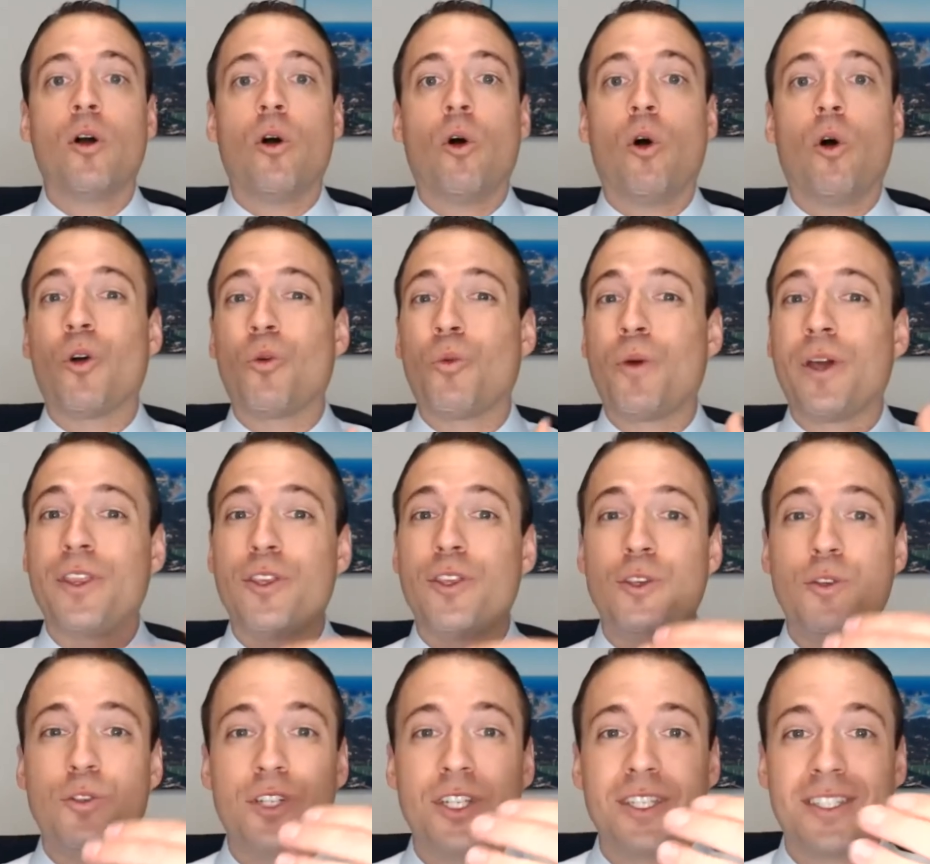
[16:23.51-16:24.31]
or whether
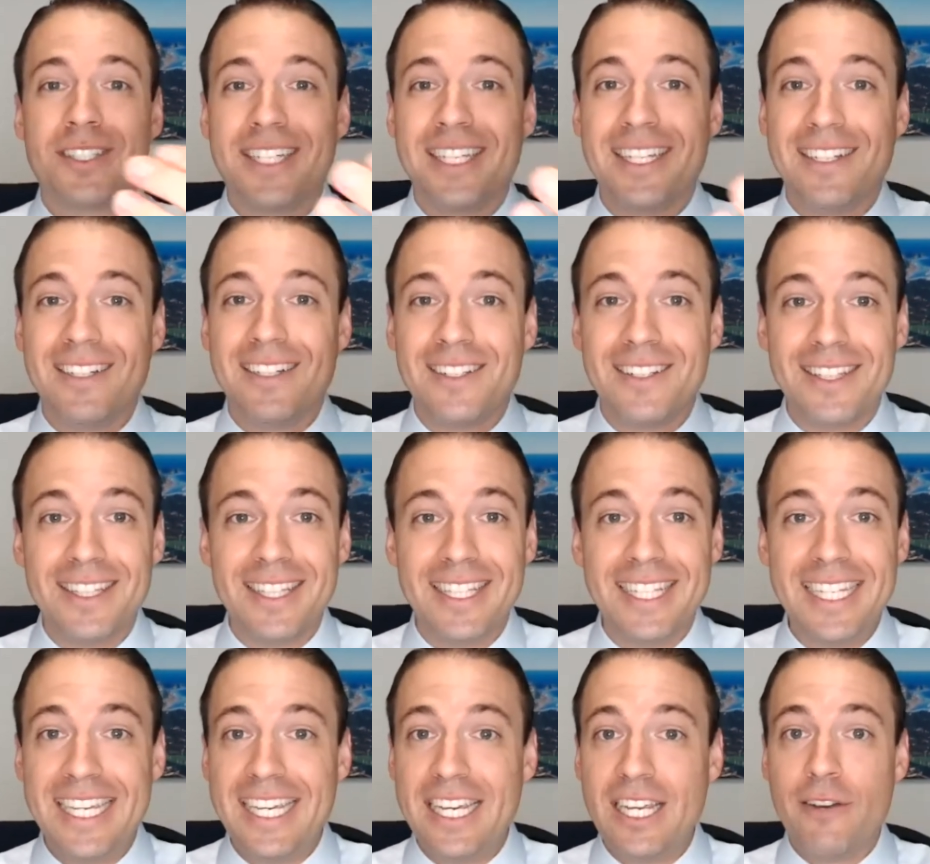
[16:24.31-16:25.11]
you just get a
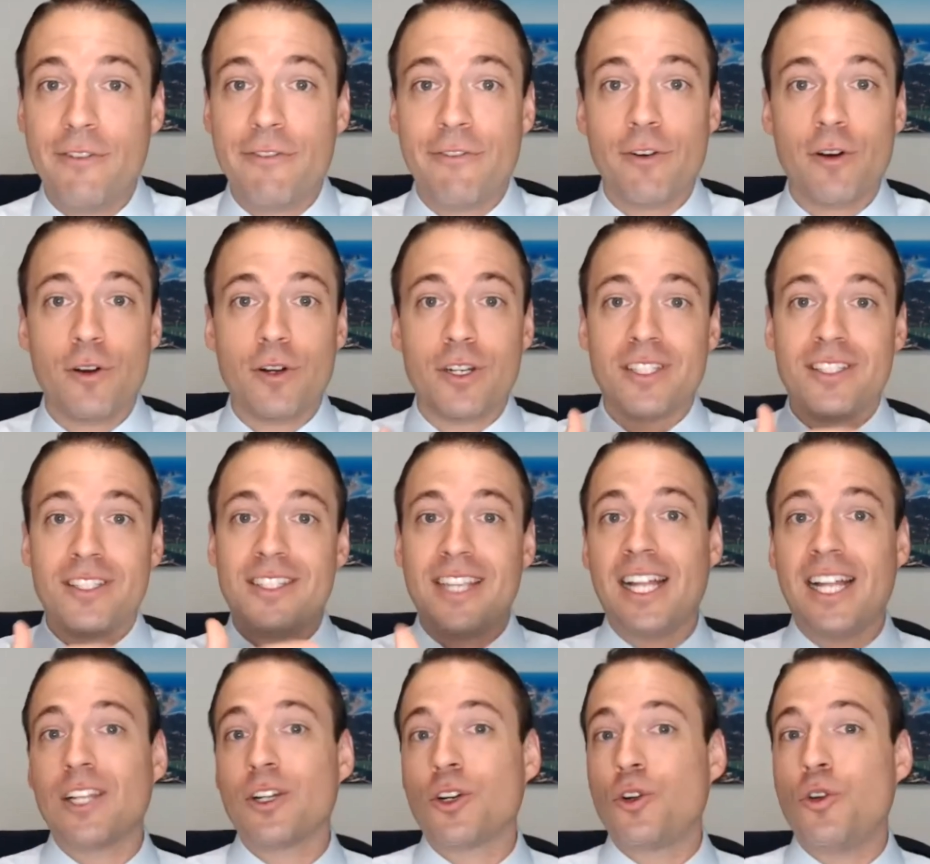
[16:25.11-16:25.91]
lead for a
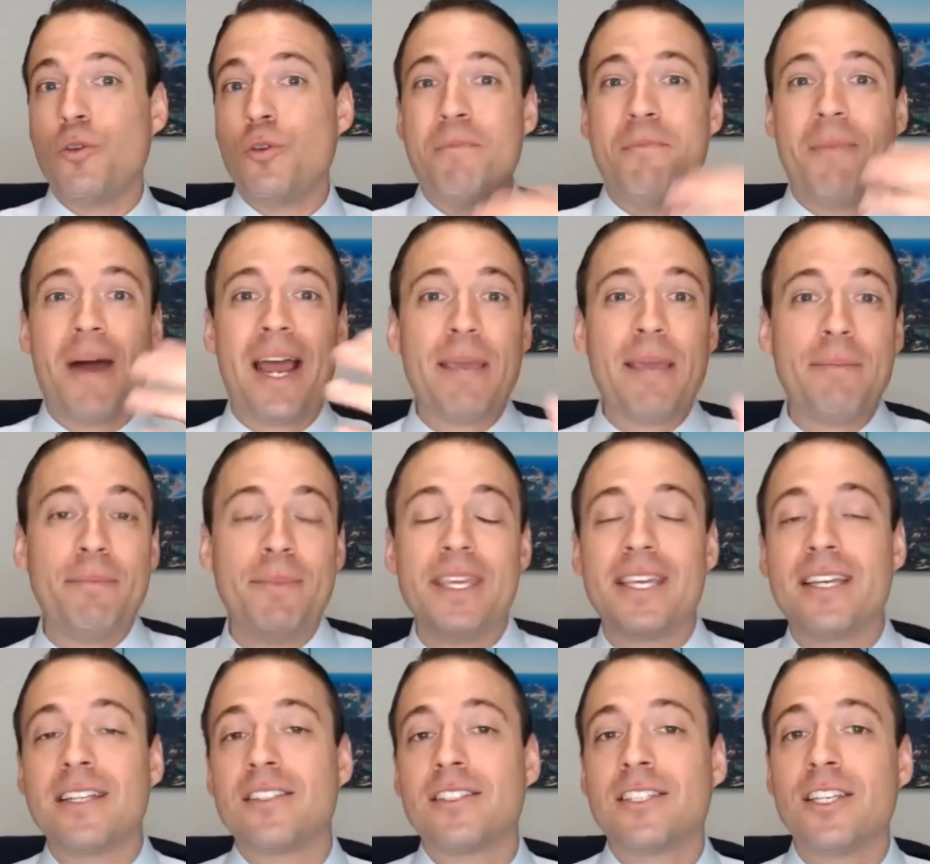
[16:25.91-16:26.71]
seller who might be
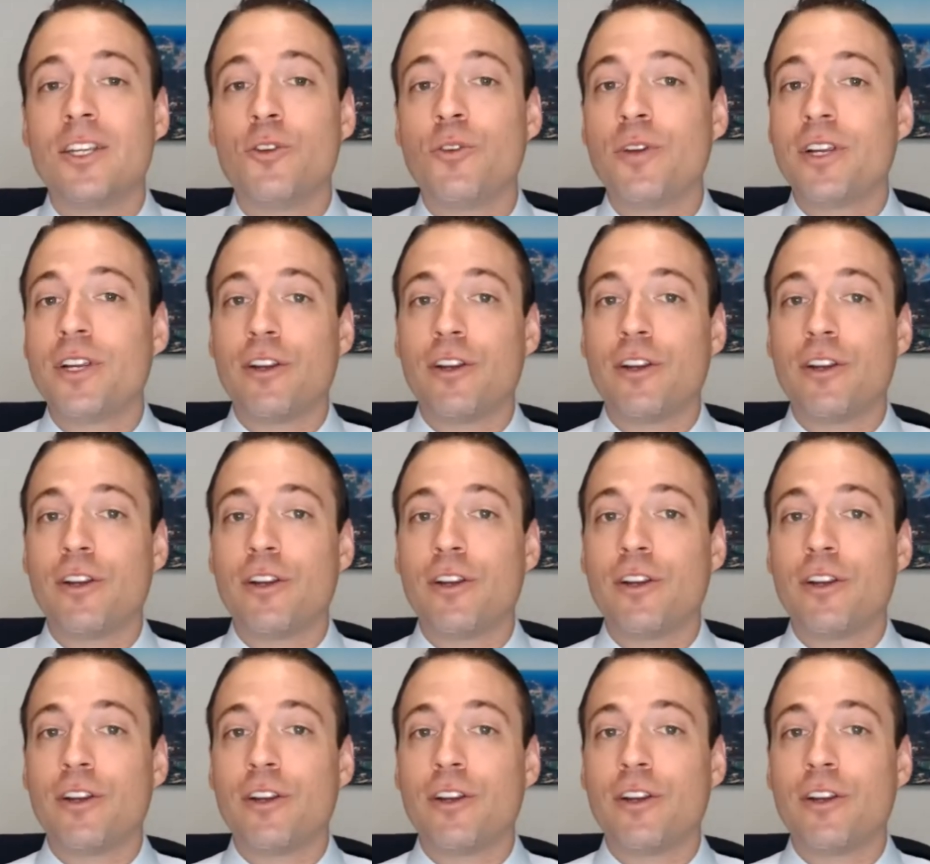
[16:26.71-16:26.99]
considering,